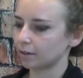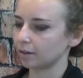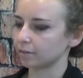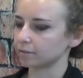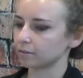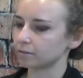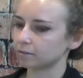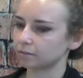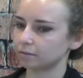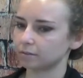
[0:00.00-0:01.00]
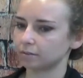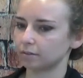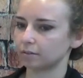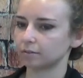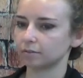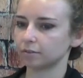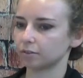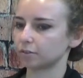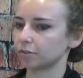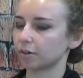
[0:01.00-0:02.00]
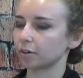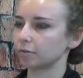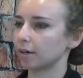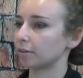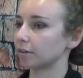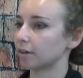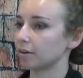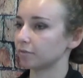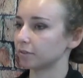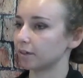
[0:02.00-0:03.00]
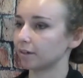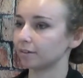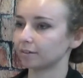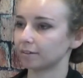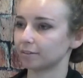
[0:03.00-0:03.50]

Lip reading: And just trying to go down there every day